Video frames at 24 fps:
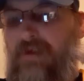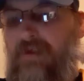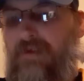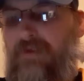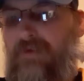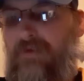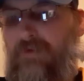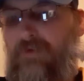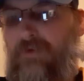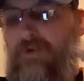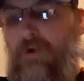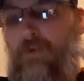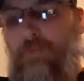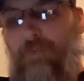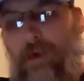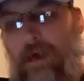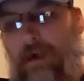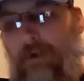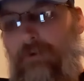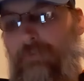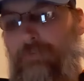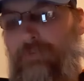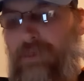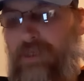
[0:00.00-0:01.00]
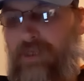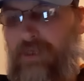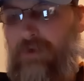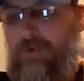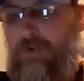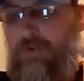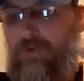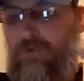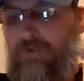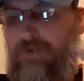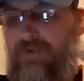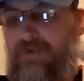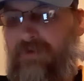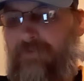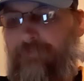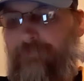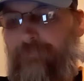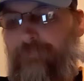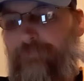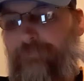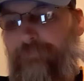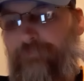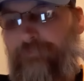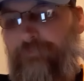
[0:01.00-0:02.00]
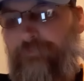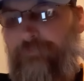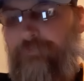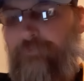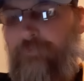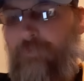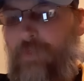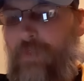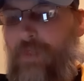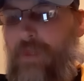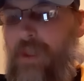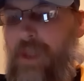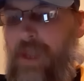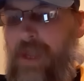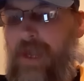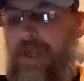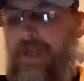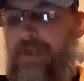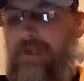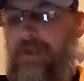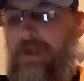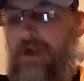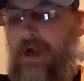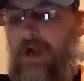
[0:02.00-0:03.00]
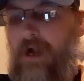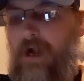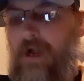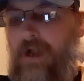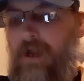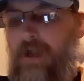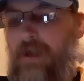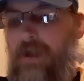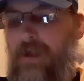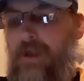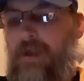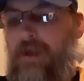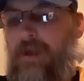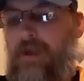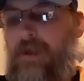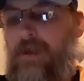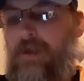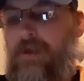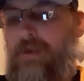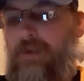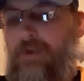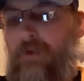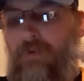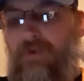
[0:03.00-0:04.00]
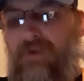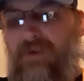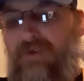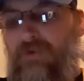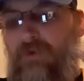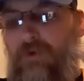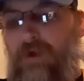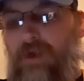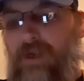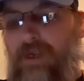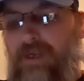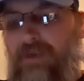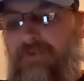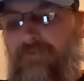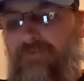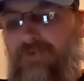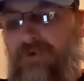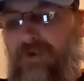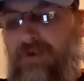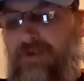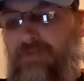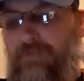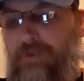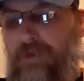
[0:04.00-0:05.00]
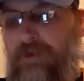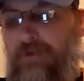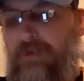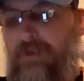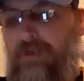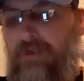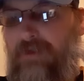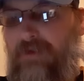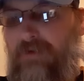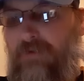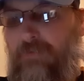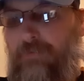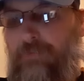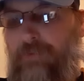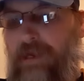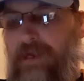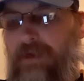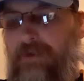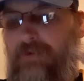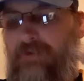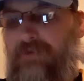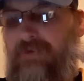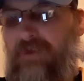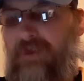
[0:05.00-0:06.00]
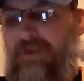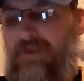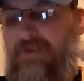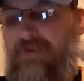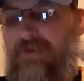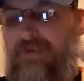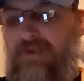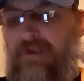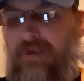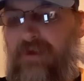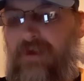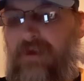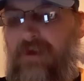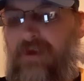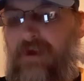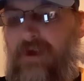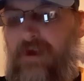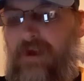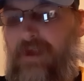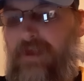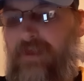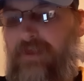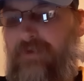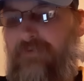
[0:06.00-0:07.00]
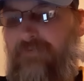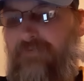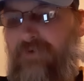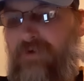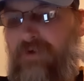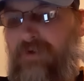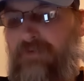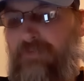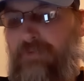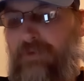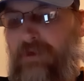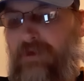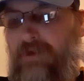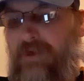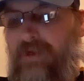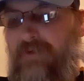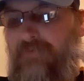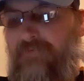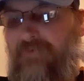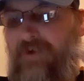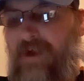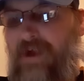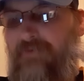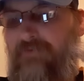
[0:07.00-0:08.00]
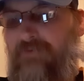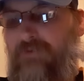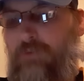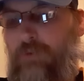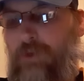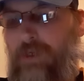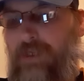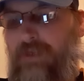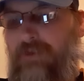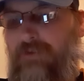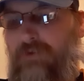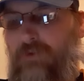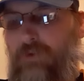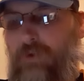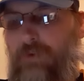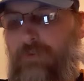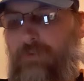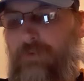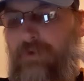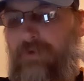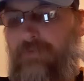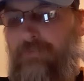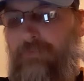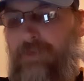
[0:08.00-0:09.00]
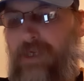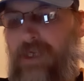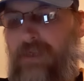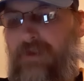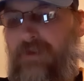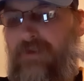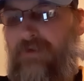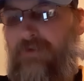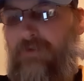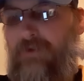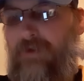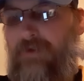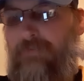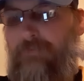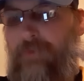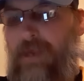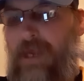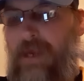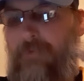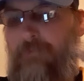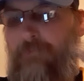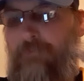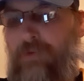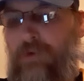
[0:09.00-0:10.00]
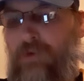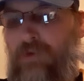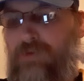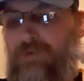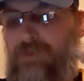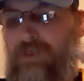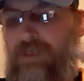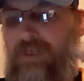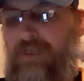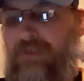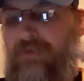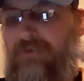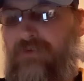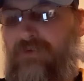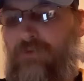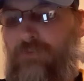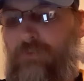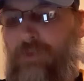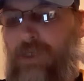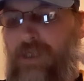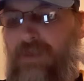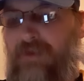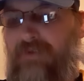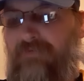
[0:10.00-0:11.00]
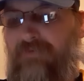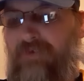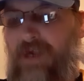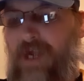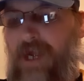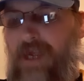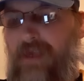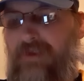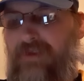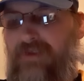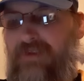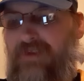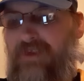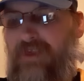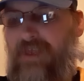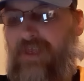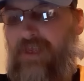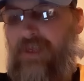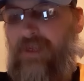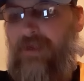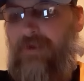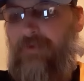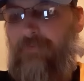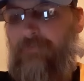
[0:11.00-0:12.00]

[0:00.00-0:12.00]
so no power play goals, and no scoring in the first period, so penalties in the first period. At 5:22, it was Minnesota's Matt Boldy, 2 minutes for high sticking,